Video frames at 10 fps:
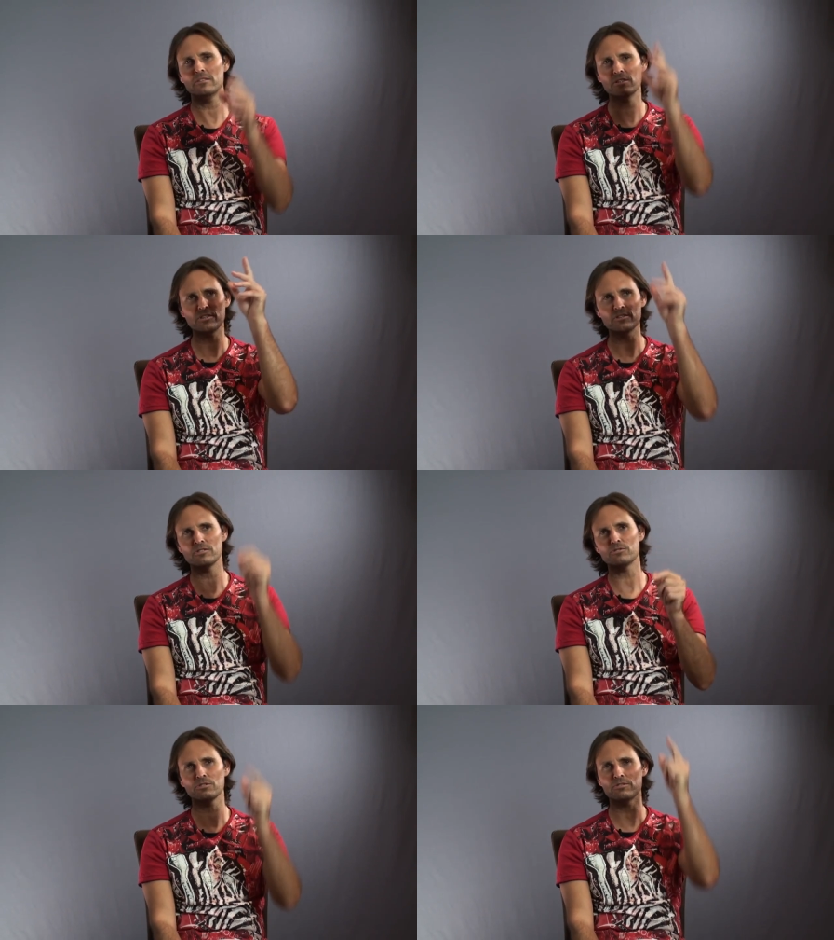this
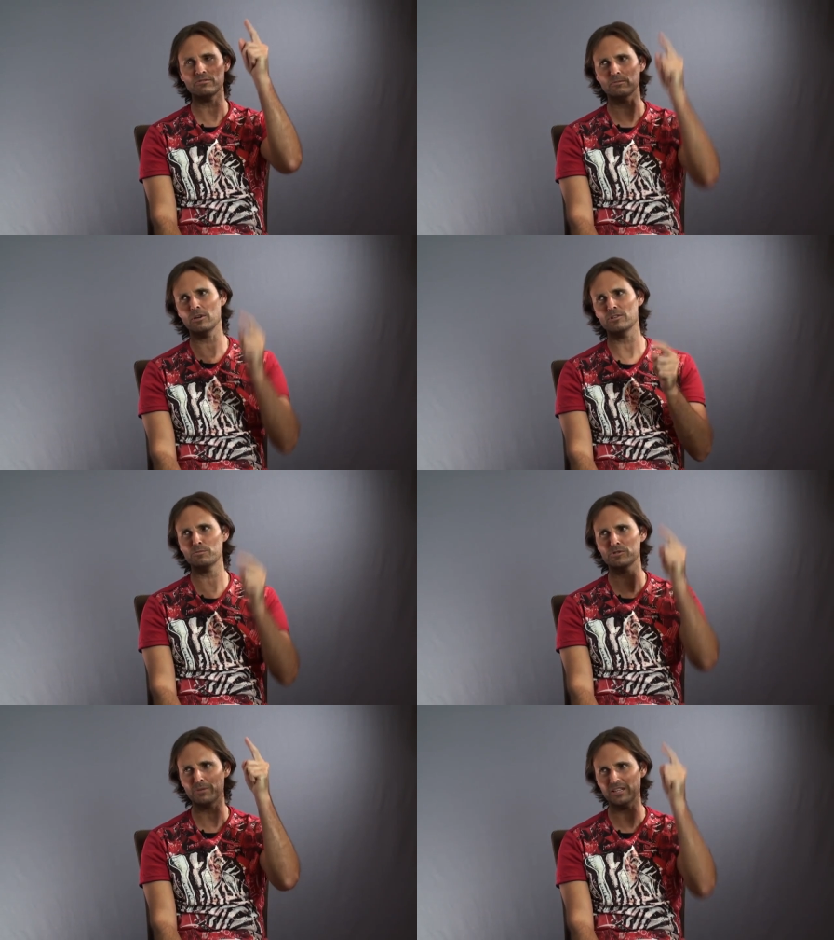is the truth from
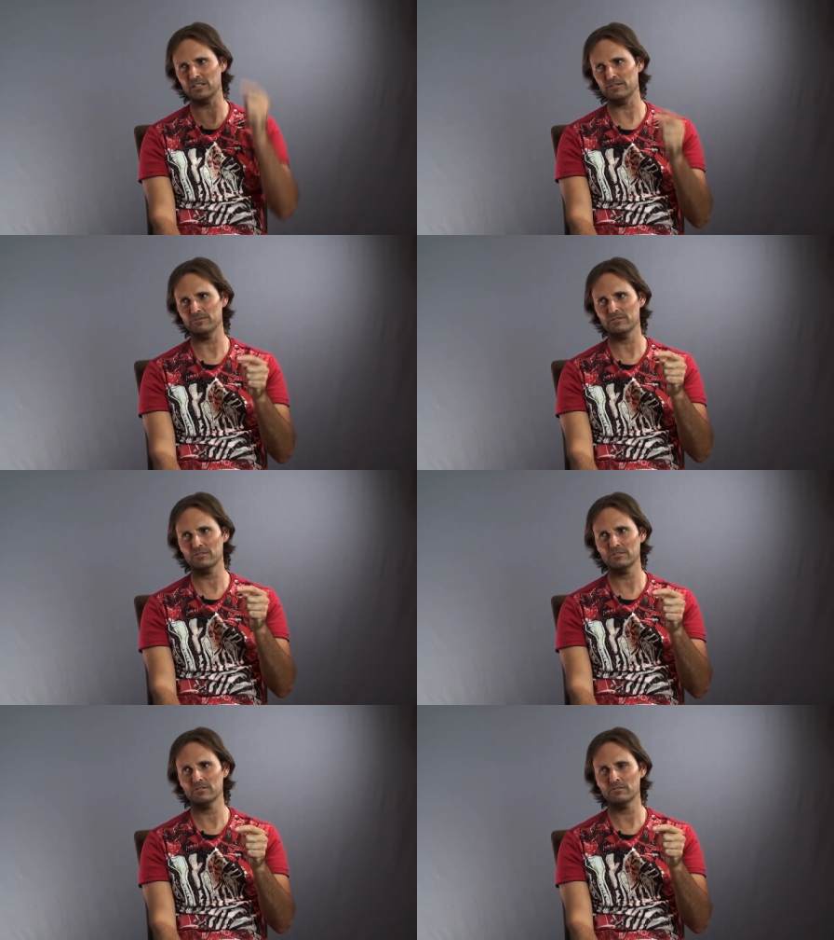God's perspective,
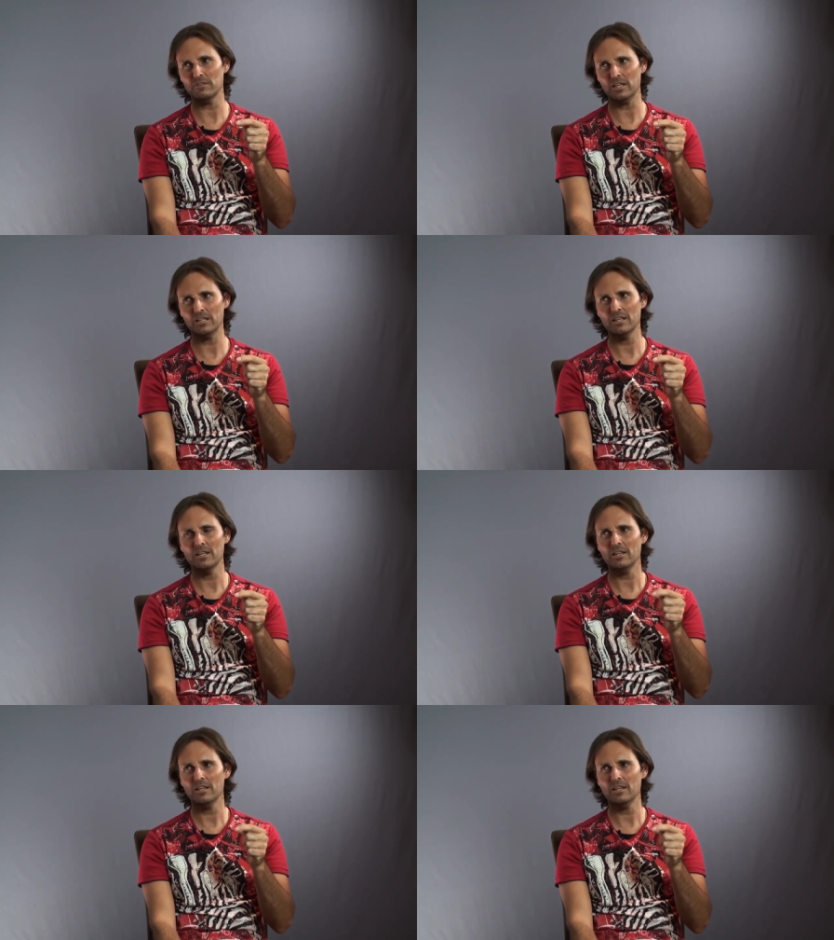right?